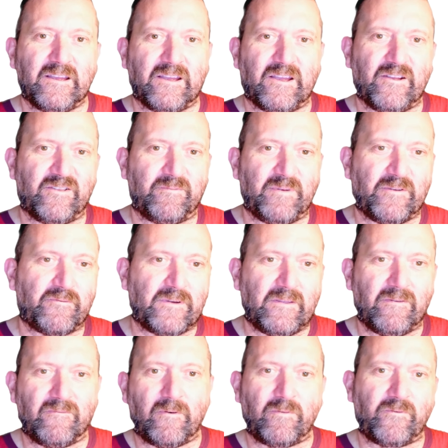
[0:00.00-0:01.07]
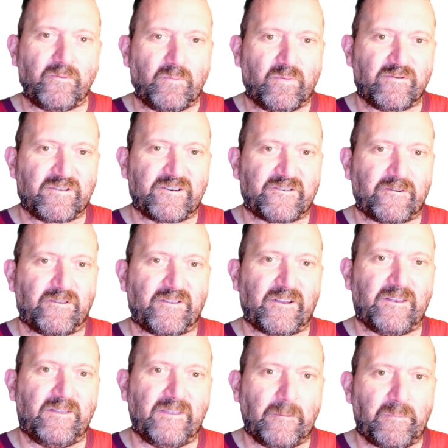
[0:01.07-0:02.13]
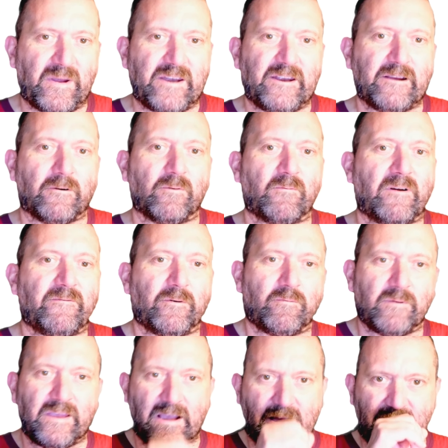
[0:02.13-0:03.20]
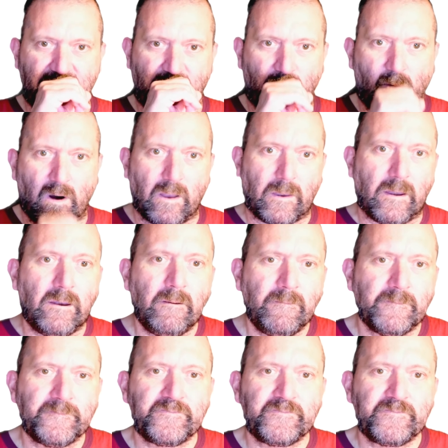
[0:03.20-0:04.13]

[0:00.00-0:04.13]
is between the two positions. And depending on whether we have 1